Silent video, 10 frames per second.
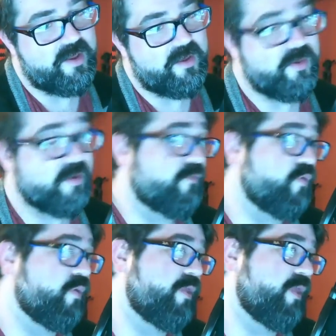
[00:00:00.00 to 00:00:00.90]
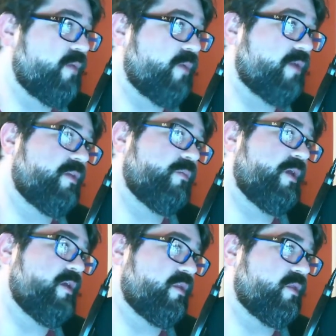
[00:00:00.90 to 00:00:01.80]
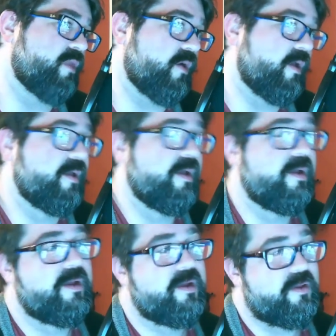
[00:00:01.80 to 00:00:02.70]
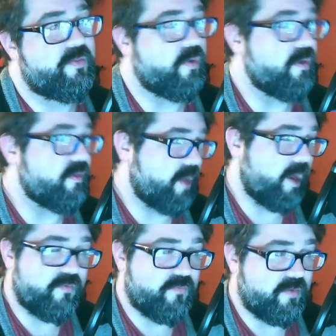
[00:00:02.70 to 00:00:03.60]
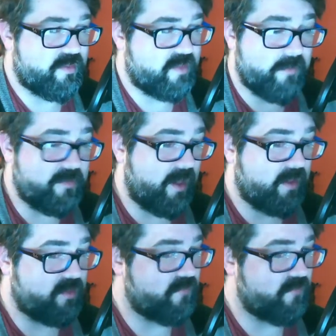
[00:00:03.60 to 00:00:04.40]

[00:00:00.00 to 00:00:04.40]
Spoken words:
Because if you really think about simulation theory, there is kind of a subtext of